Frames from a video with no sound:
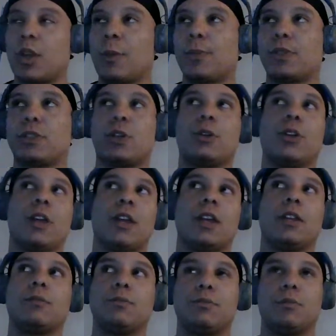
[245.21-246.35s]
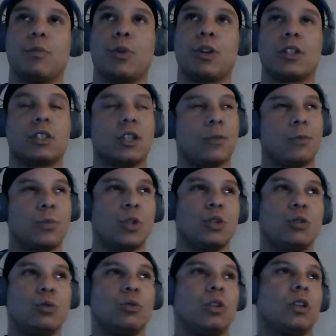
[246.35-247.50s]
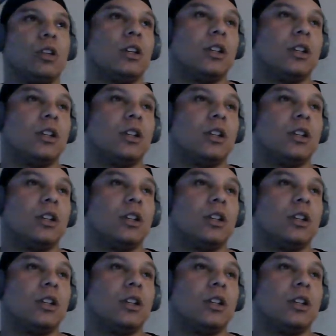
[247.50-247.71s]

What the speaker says: episode 8, bringing something new,